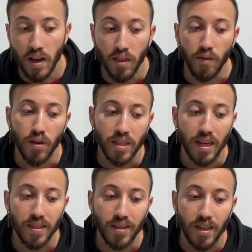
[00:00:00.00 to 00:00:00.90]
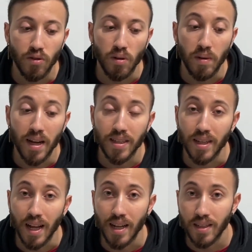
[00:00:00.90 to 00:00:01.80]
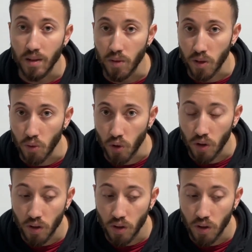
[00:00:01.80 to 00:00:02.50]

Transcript: the first exercise will bias the lats a bit more.